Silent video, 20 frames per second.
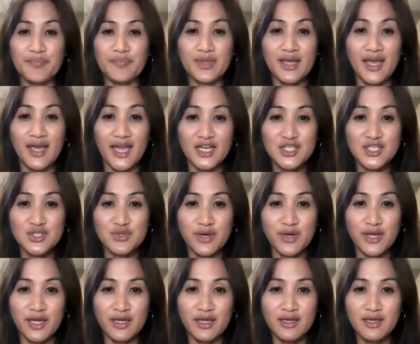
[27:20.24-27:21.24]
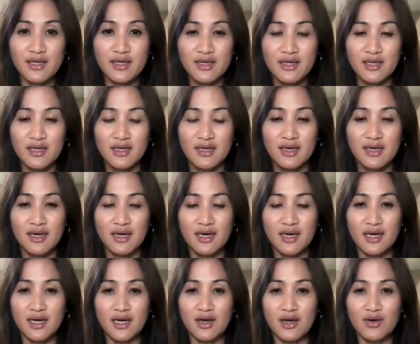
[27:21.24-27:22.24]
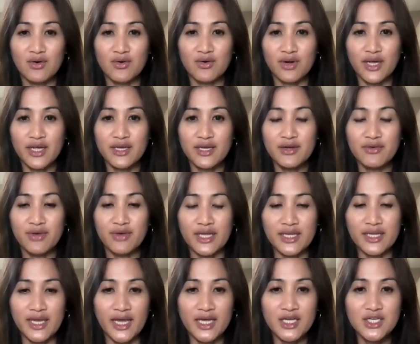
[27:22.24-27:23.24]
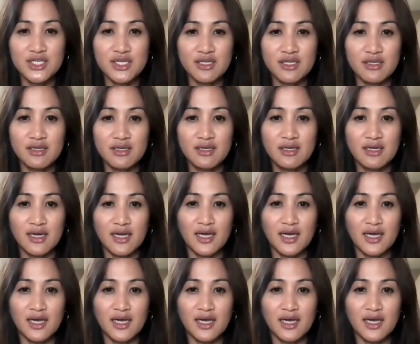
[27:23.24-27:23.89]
X-ray or any radiation.